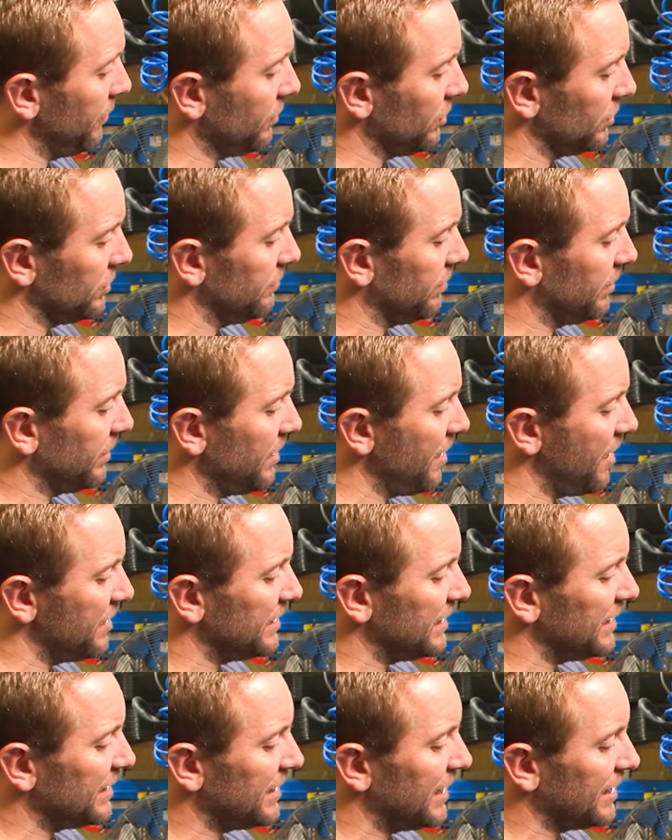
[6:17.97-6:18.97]
We've got some
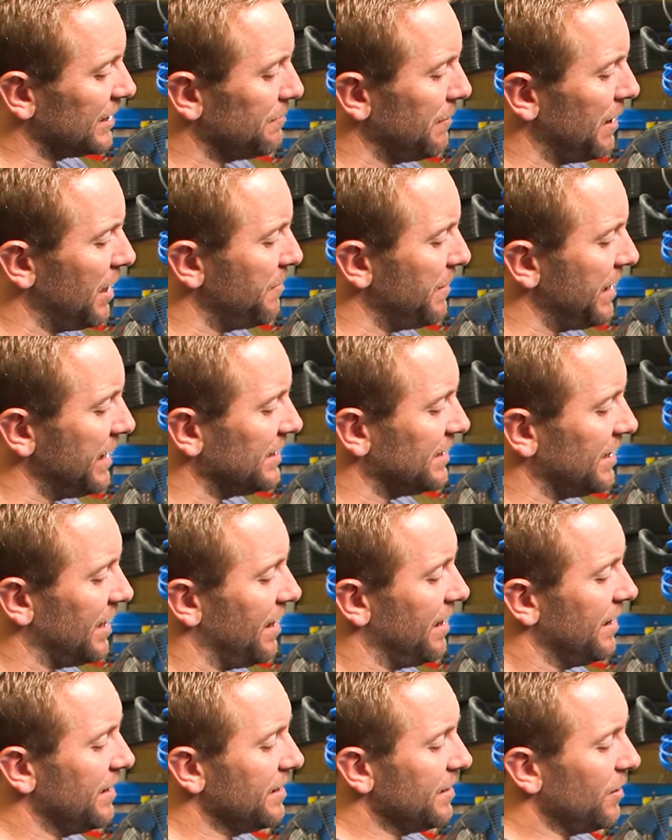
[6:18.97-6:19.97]
36
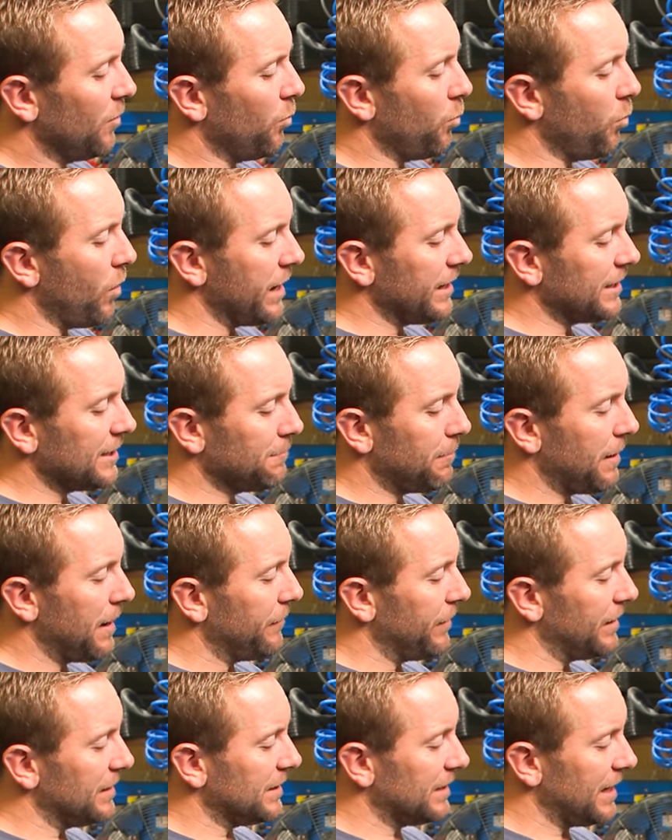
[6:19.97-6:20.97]
millimeter waste
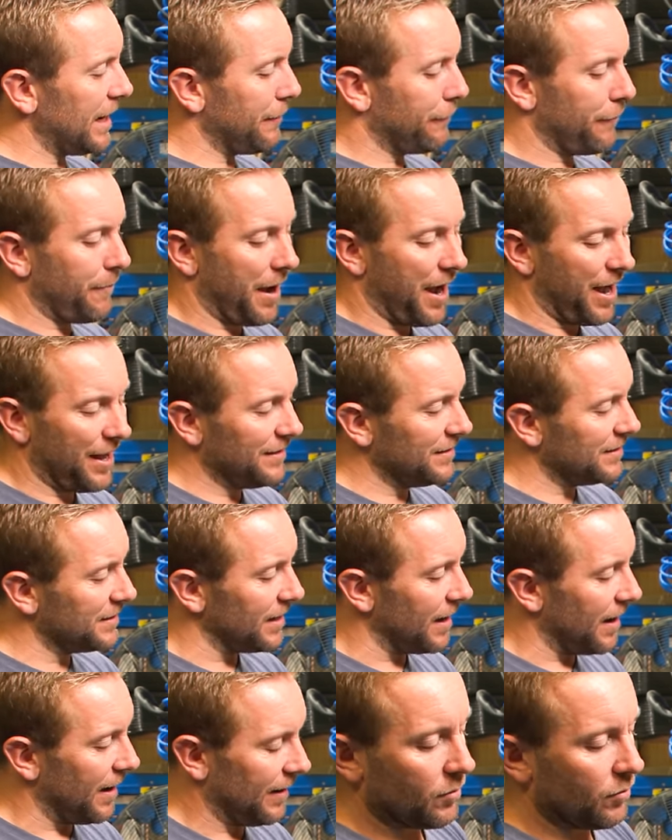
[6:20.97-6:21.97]
PVC from
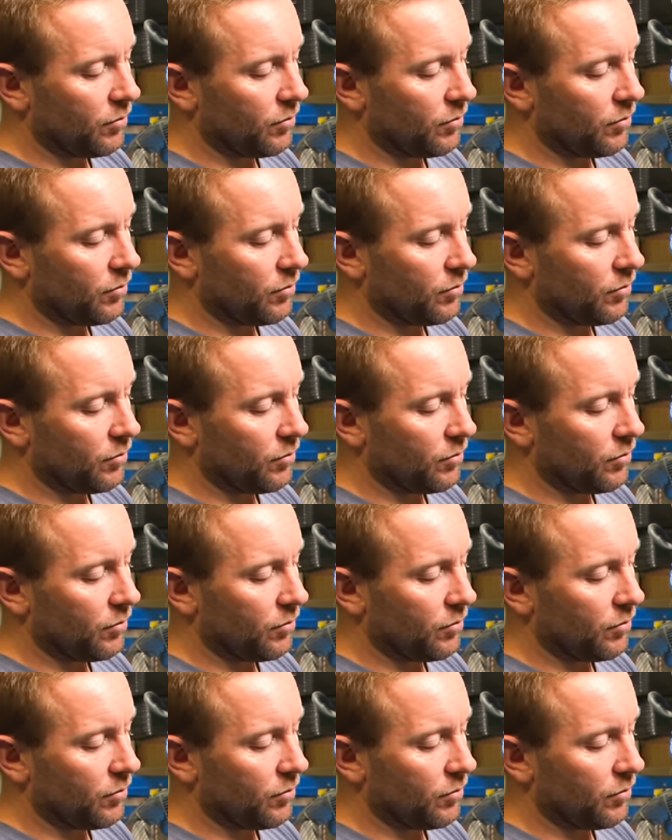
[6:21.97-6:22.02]
Hunter.